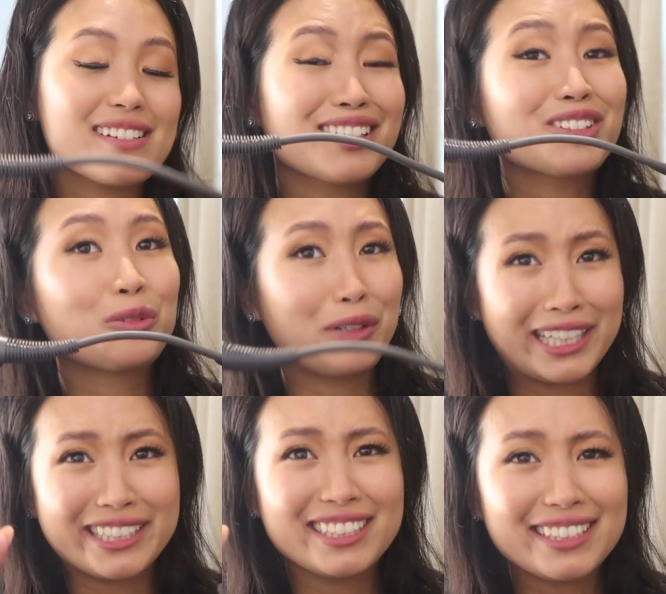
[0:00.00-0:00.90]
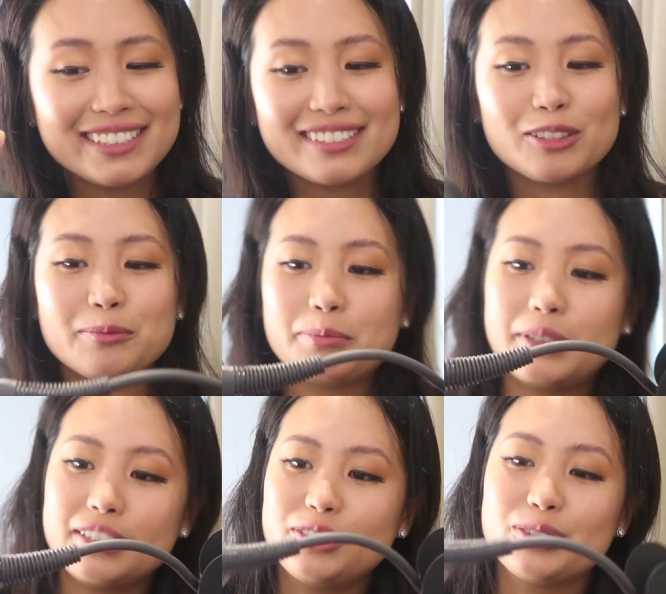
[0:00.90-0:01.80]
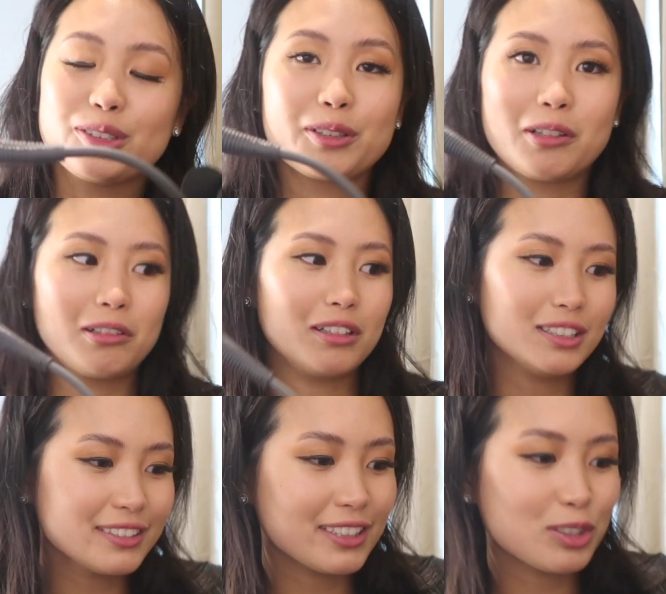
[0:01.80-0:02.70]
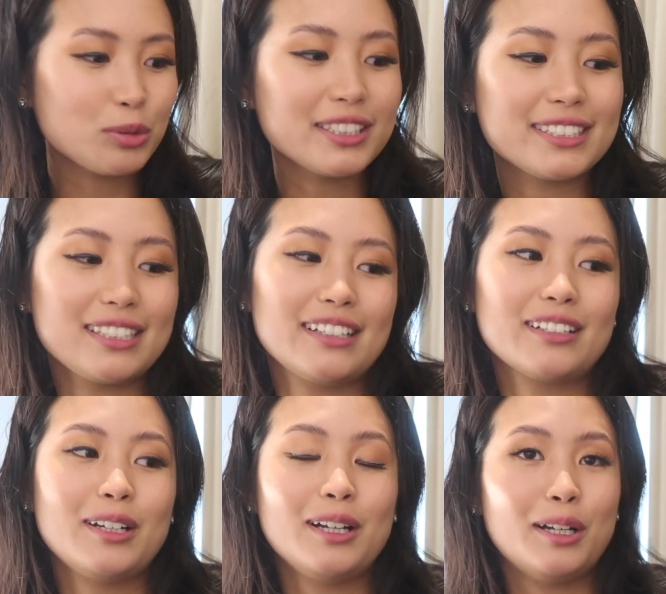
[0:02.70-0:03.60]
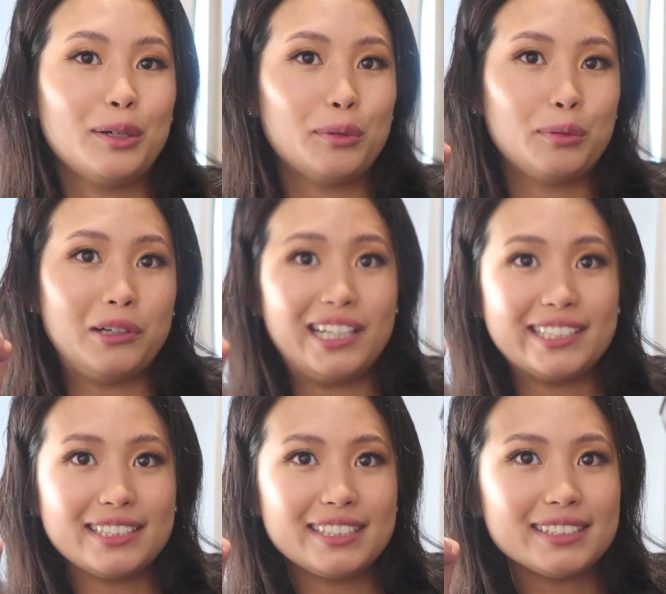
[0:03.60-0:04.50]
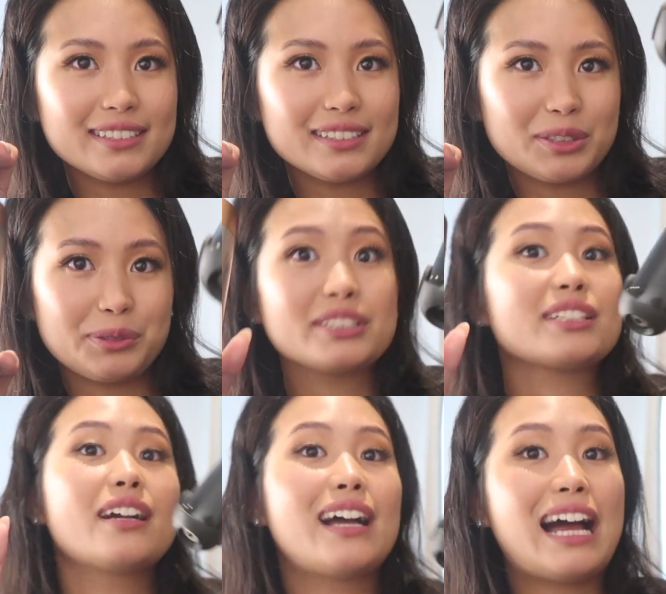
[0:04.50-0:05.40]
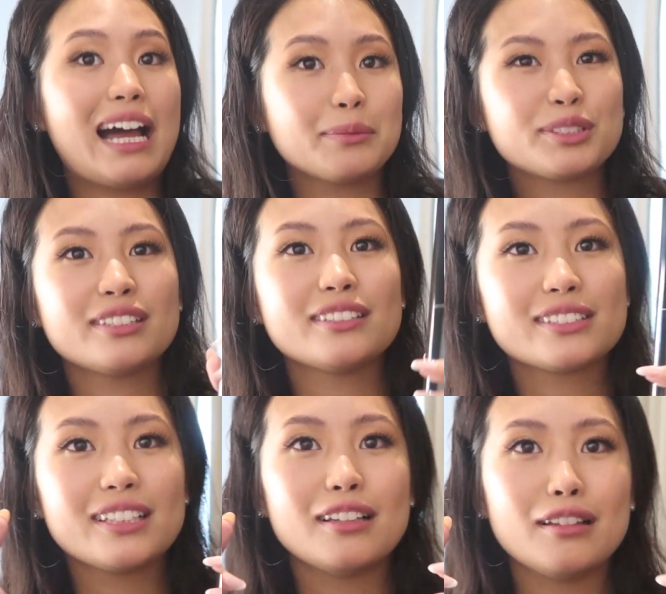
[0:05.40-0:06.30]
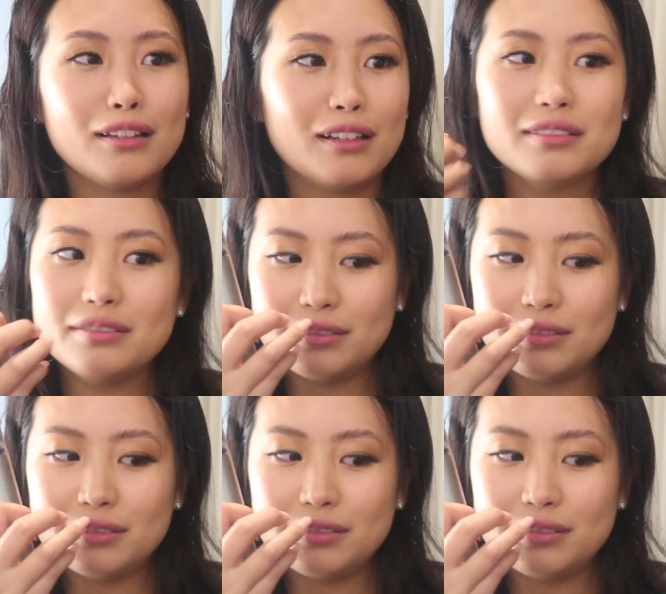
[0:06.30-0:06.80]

not wireless compared to the coral. This one is like wireless, which I absolutely love.